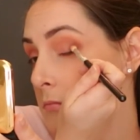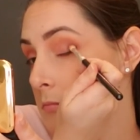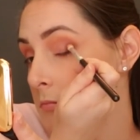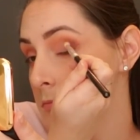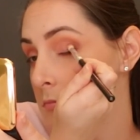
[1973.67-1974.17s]
you
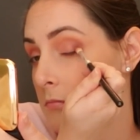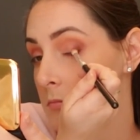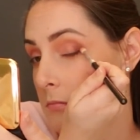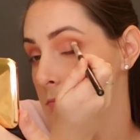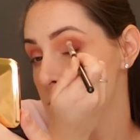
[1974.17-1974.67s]
like a
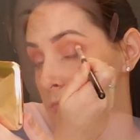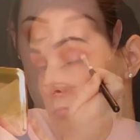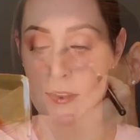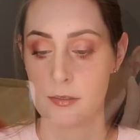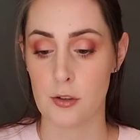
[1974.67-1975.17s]
small
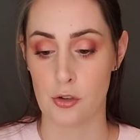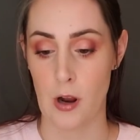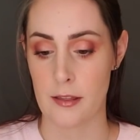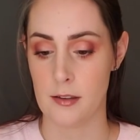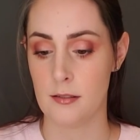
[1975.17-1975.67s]
exercise to
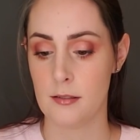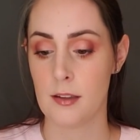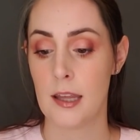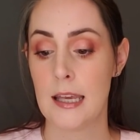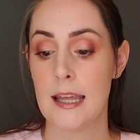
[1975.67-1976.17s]
try
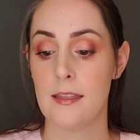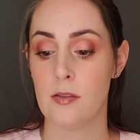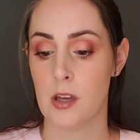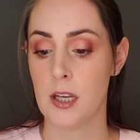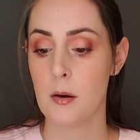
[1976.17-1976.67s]
this.
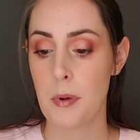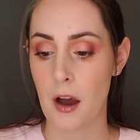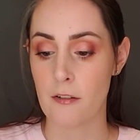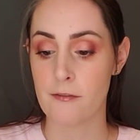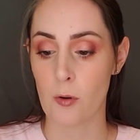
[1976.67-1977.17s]
Think
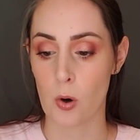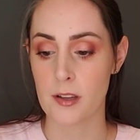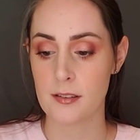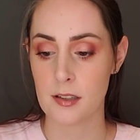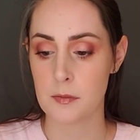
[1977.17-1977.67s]
about four
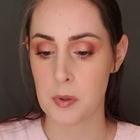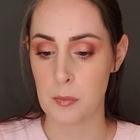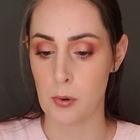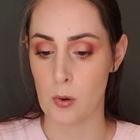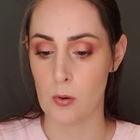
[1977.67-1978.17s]
to six
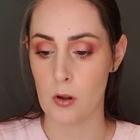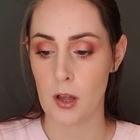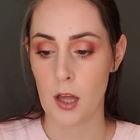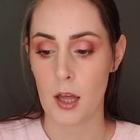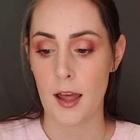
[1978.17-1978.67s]
people
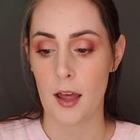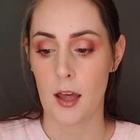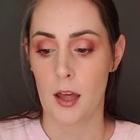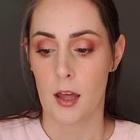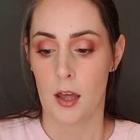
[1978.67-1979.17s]

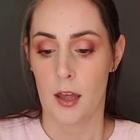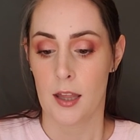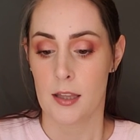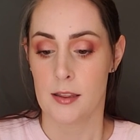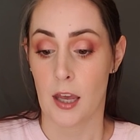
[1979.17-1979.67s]

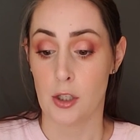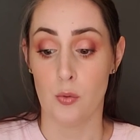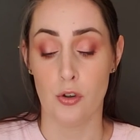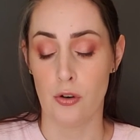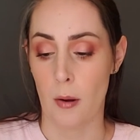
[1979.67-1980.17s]
that
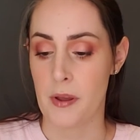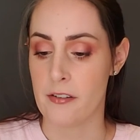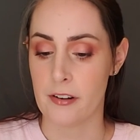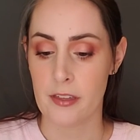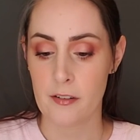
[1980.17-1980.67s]
you would drop
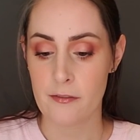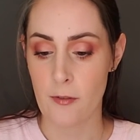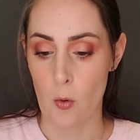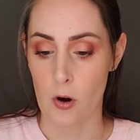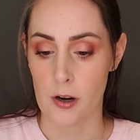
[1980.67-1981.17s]
everything
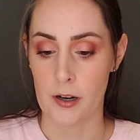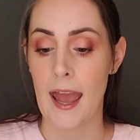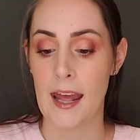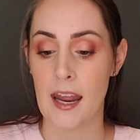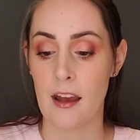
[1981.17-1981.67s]
for
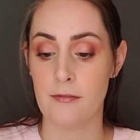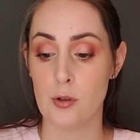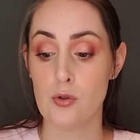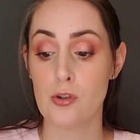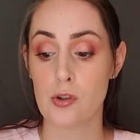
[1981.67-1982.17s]
and have
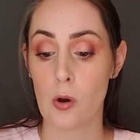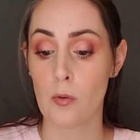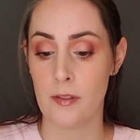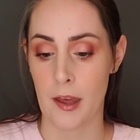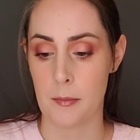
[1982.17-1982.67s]
you
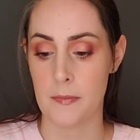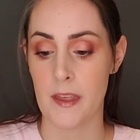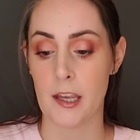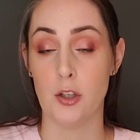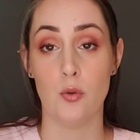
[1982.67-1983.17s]
showed them
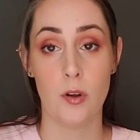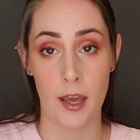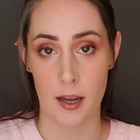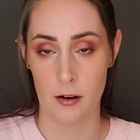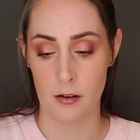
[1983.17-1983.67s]
that you
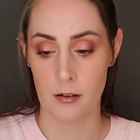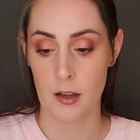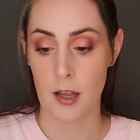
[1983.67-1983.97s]
care.